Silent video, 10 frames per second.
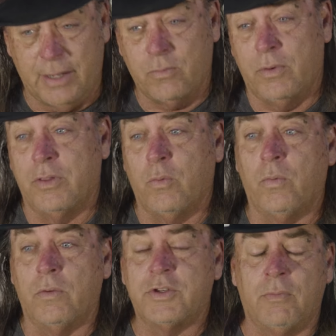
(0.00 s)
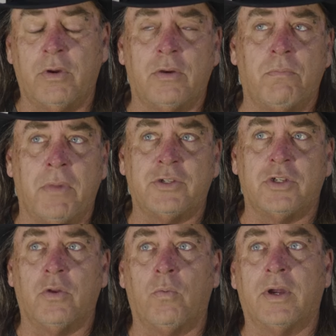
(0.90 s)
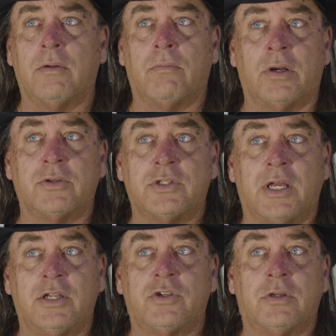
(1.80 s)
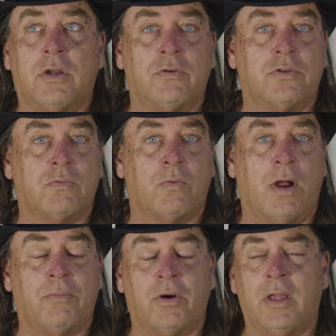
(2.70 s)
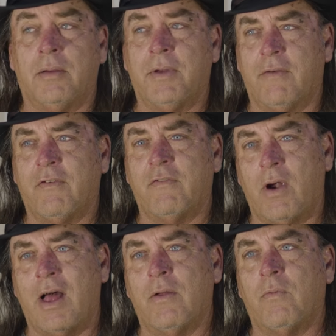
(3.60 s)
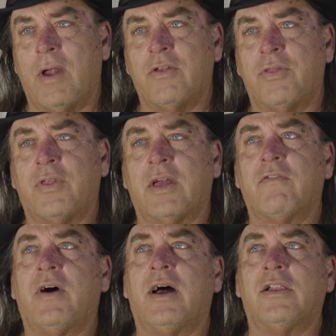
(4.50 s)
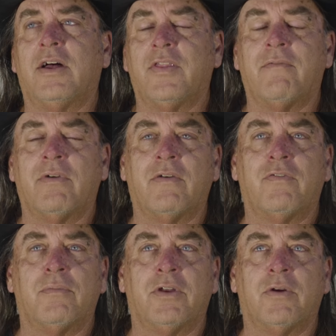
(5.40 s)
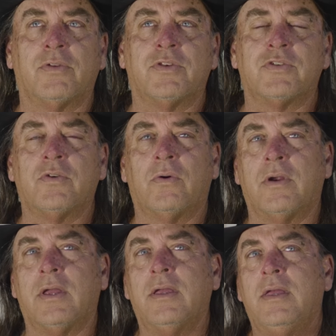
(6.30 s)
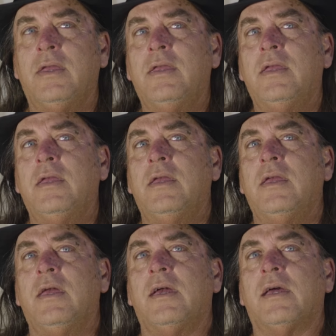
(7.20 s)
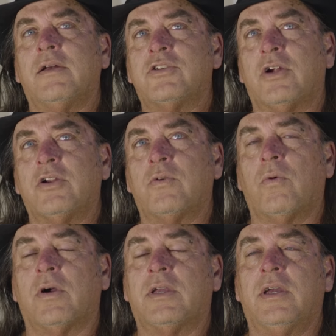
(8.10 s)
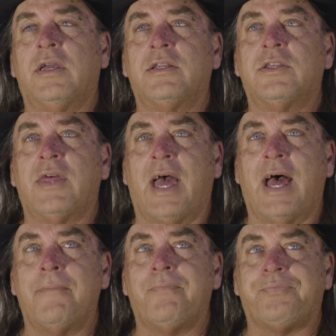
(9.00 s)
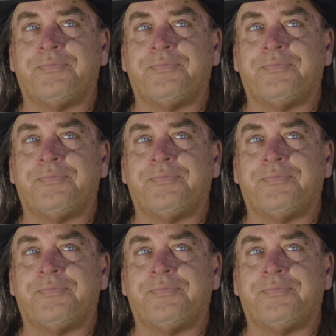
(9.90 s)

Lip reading: had one, someone had mentioned the Wickenburg stagecoach robbery. I have a rather thick file on that, very familiar with the story. And I started to work into that.